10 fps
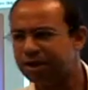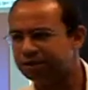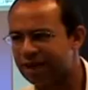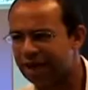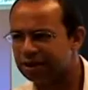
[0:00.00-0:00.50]

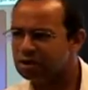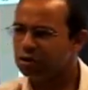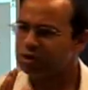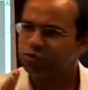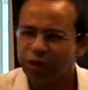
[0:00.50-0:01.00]
that
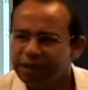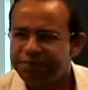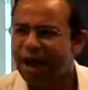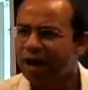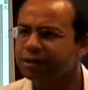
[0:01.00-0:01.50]
is really
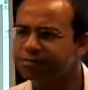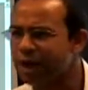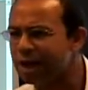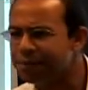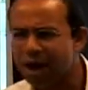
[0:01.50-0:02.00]
bounded
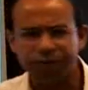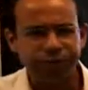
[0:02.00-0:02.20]
by about